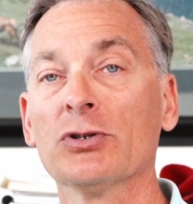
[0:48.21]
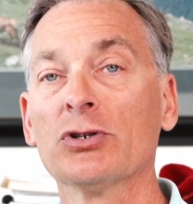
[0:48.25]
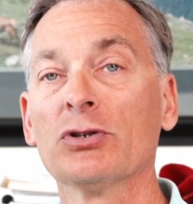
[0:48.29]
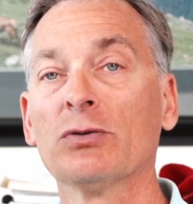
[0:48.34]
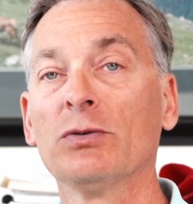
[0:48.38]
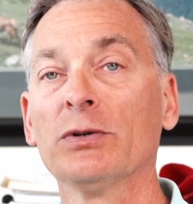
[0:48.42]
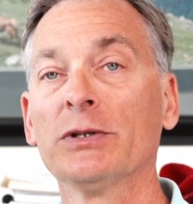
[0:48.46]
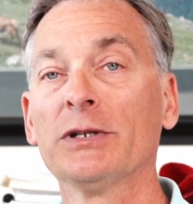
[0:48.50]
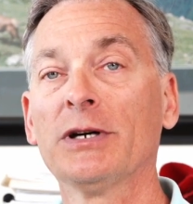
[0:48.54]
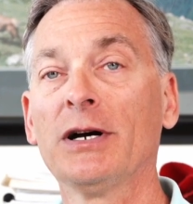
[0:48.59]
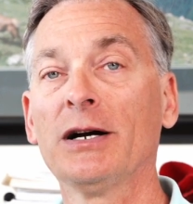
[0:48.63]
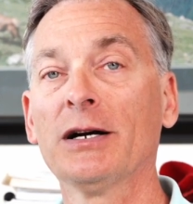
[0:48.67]
So
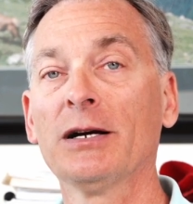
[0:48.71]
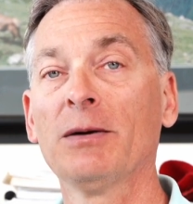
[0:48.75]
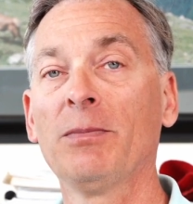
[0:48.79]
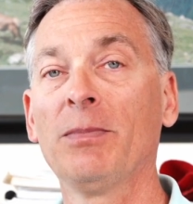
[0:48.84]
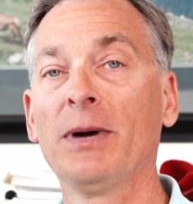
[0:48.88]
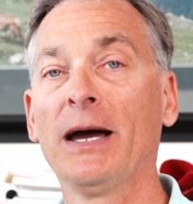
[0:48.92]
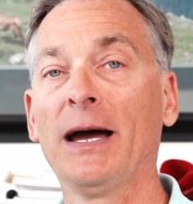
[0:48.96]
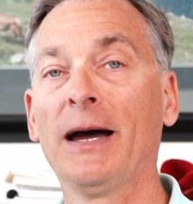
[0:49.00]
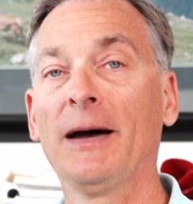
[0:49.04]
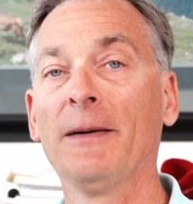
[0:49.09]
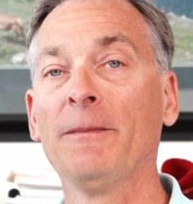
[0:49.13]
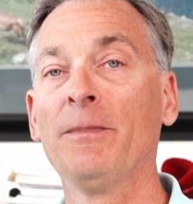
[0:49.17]
we'll talk
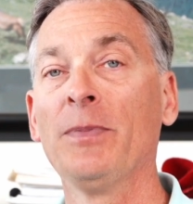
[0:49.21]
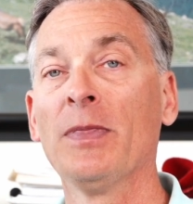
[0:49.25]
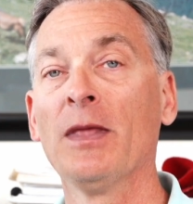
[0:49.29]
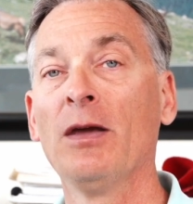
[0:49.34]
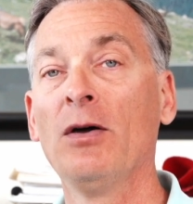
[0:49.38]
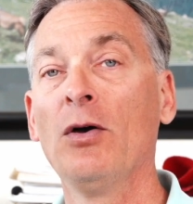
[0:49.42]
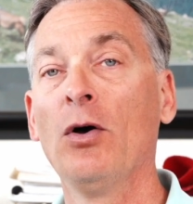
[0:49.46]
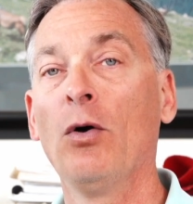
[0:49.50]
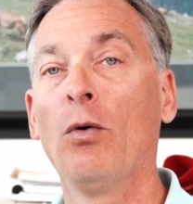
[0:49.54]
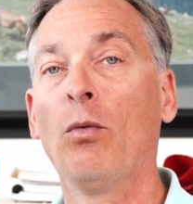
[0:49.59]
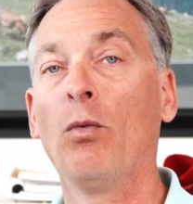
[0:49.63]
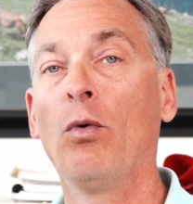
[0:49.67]
about
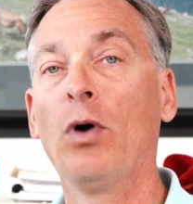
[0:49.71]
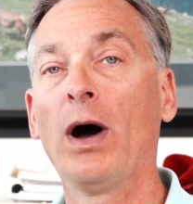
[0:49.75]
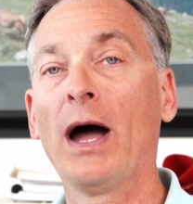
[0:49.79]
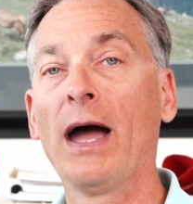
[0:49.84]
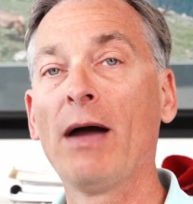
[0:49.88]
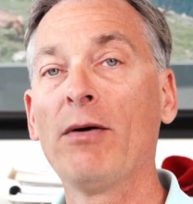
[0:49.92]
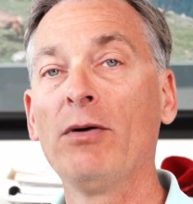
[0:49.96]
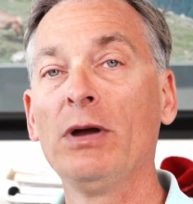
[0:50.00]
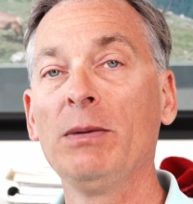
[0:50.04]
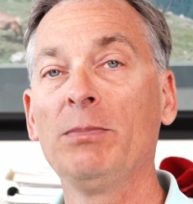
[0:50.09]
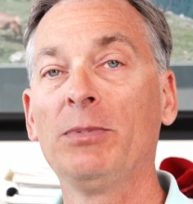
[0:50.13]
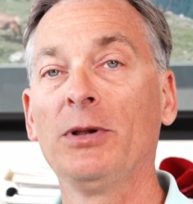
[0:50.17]
why
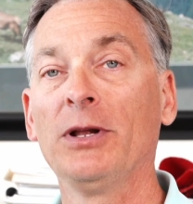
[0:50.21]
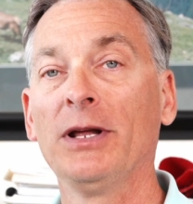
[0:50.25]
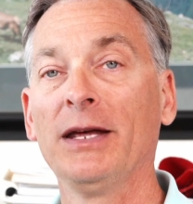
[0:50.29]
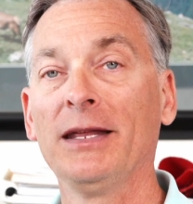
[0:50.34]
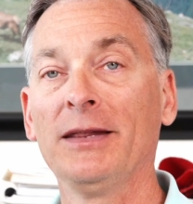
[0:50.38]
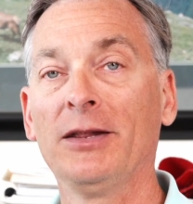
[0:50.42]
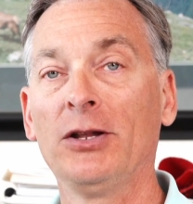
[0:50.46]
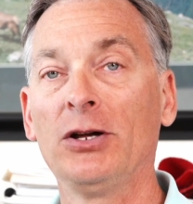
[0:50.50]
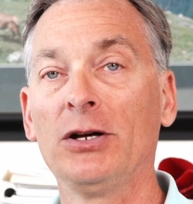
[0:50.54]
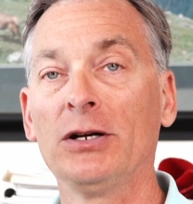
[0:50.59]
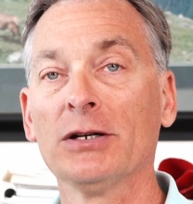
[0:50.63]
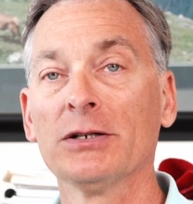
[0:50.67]
we play
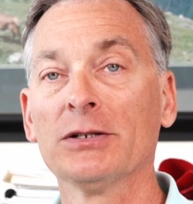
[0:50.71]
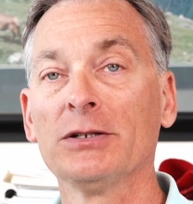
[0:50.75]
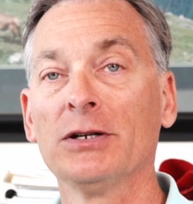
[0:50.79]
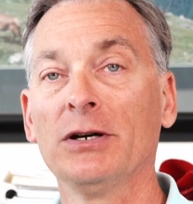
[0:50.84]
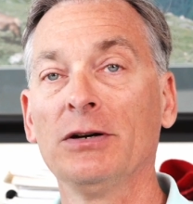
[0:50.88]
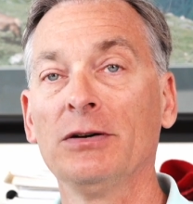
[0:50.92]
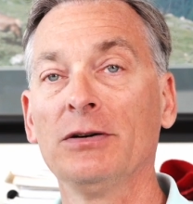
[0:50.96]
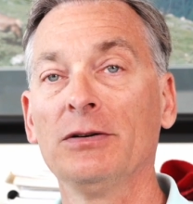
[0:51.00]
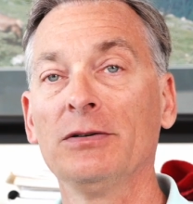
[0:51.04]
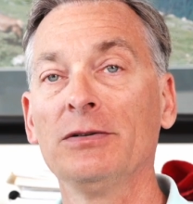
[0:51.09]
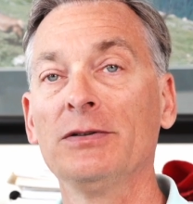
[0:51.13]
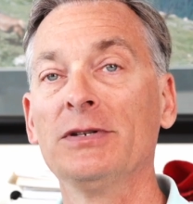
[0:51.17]
long
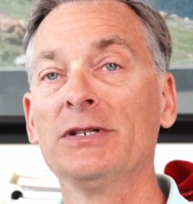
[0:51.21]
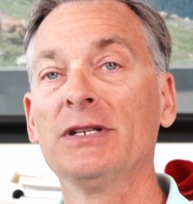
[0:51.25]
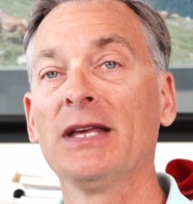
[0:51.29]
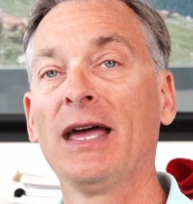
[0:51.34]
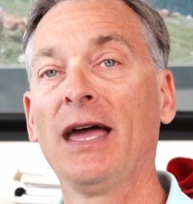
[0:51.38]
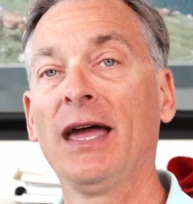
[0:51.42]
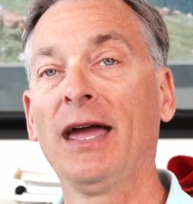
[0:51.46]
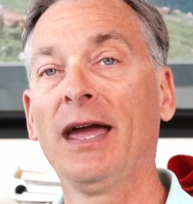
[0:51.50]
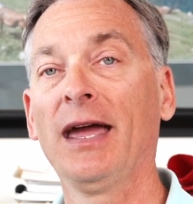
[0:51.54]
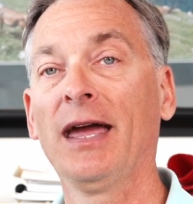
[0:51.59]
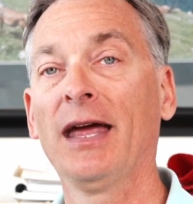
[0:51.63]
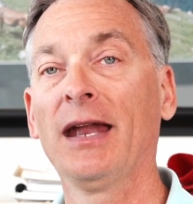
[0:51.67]
tones
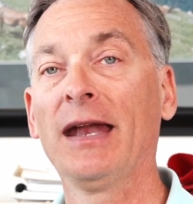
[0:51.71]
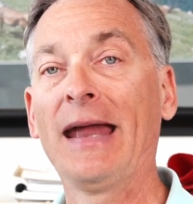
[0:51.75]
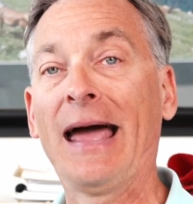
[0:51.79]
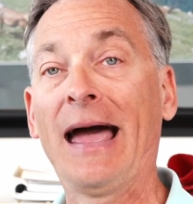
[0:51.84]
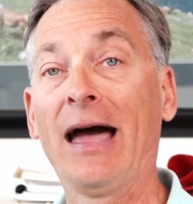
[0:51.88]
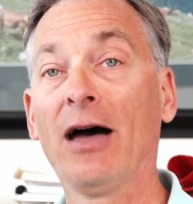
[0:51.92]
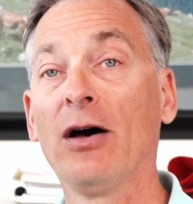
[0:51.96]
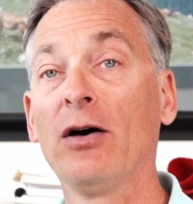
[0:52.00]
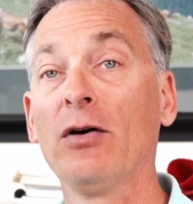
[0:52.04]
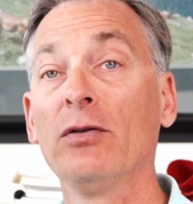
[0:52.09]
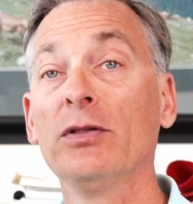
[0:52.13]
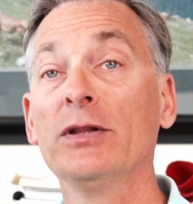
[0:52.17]
and
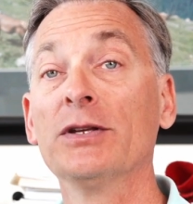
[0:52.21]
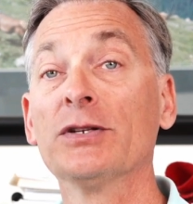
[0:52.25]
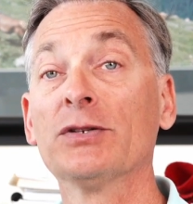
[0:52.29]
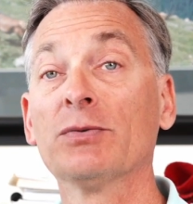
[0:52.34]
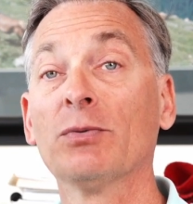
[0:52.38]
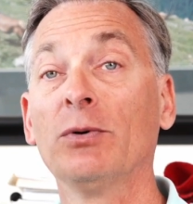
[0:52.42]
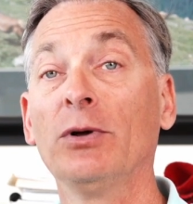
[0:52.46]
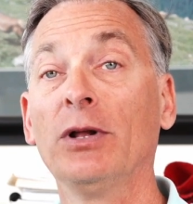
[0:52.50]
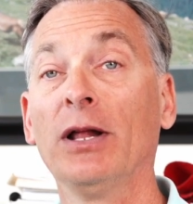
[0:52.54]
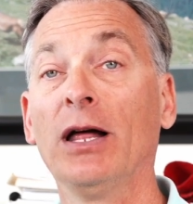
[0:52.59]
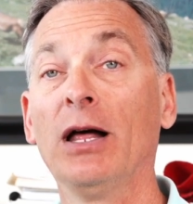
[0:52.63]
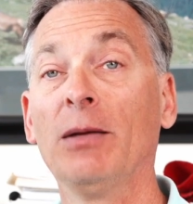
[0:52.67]
how this
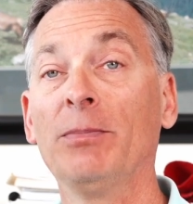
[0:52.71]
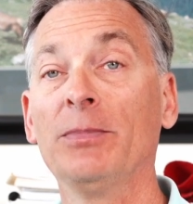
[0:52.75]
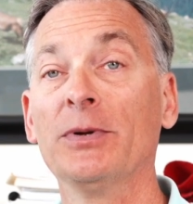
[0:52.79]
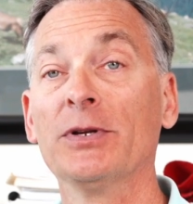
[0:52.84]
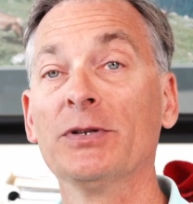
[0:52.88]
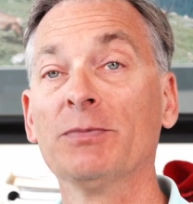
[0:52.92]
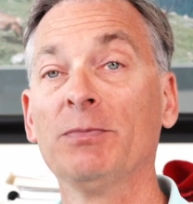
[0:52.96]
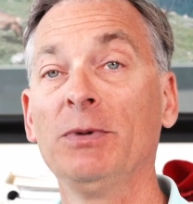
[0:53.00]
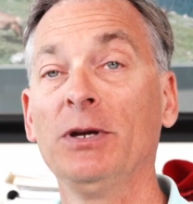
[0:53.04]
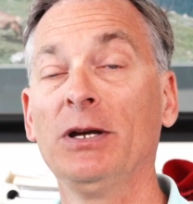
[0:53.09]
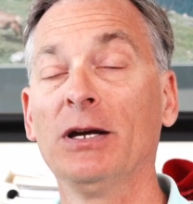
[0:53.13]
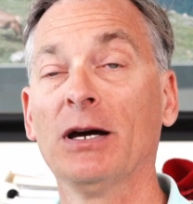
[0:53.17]
will help us
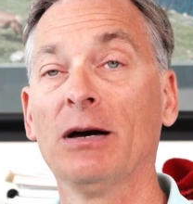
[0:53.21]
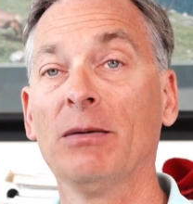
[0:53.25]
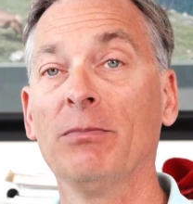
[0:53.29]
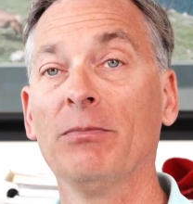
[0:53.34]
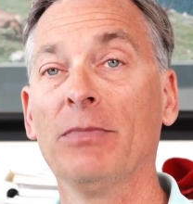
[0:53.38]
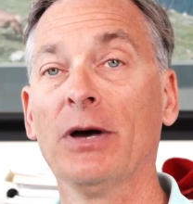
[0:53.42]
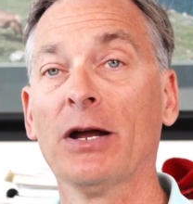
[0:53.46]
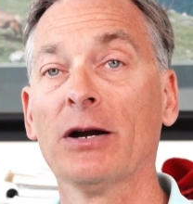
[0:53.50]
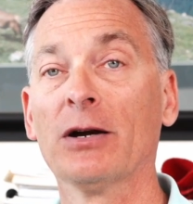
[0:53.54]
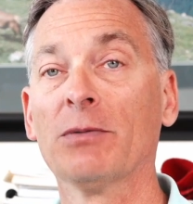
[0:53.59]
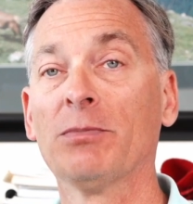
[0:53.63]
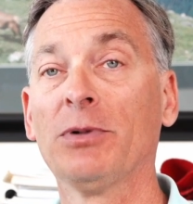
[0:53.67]
become
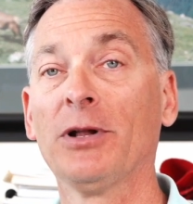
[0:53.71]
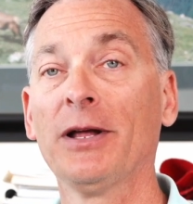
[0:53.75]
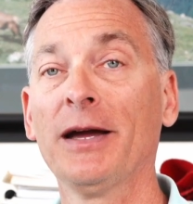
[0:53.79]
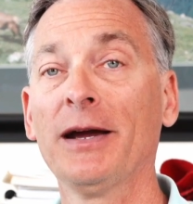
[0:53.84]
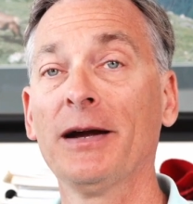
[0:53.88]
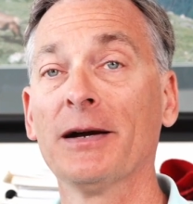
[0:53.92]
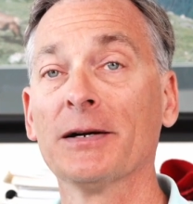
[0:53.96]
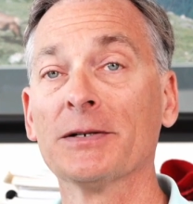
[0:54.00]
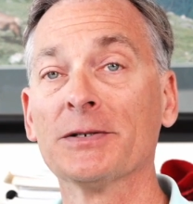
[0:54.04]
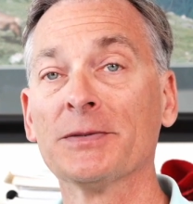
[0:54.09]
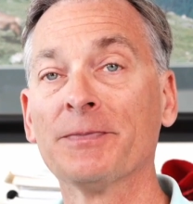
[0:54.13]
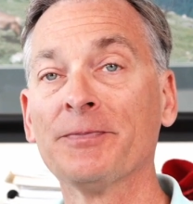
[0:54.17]
better
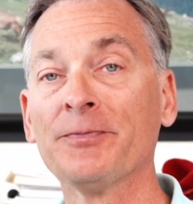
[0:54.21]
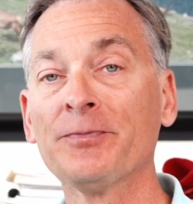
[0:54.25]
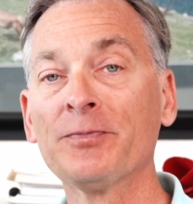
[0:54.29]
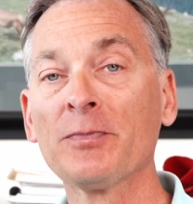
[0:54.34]
players.